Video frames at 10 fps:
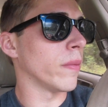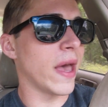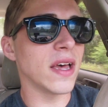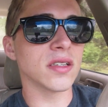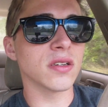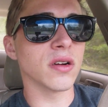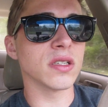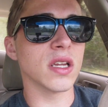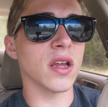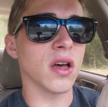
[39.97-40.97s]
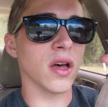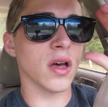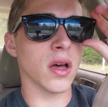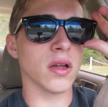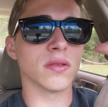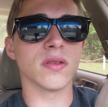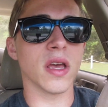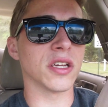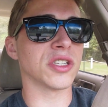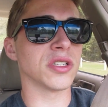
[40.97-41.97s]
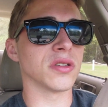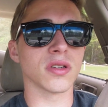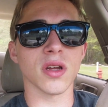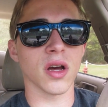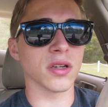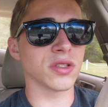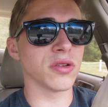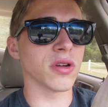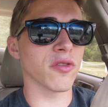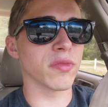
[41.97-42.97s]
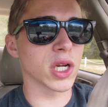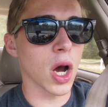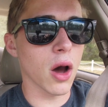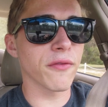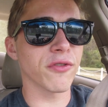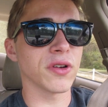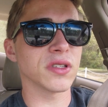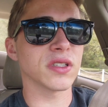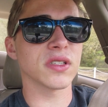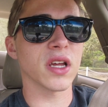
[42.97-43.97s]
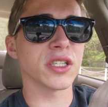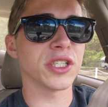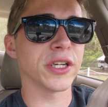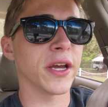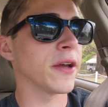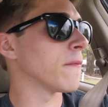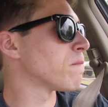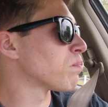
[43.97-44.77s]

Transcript: Esther is at a student government conference, SGA,